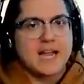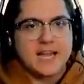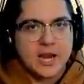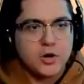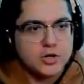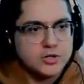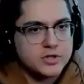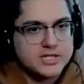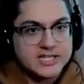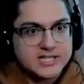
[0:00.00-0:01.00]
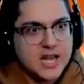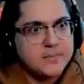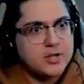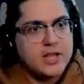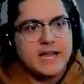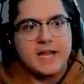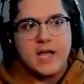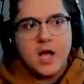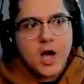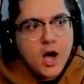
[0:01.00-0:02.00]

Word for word: pack of characters. This time they're like